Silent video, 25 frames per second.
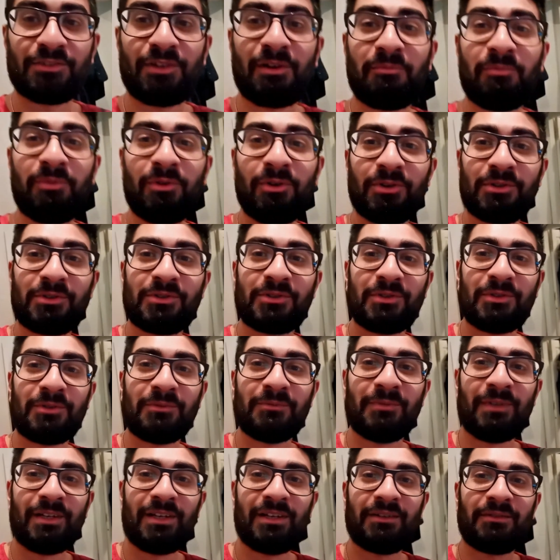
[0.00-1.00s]
So I bought
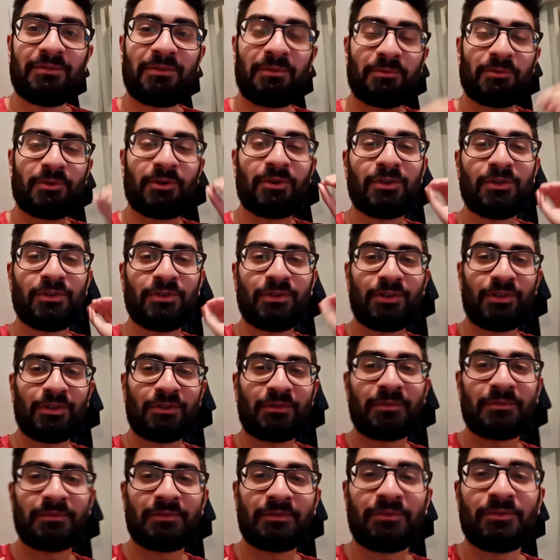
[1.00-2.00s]
some from Corn
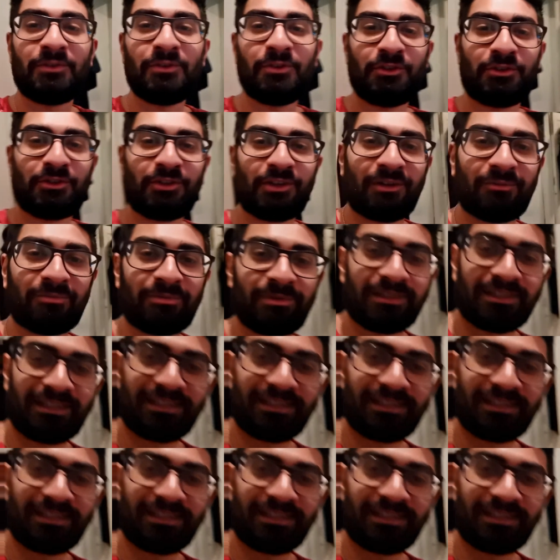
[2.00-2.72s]
Road from the fruit shop.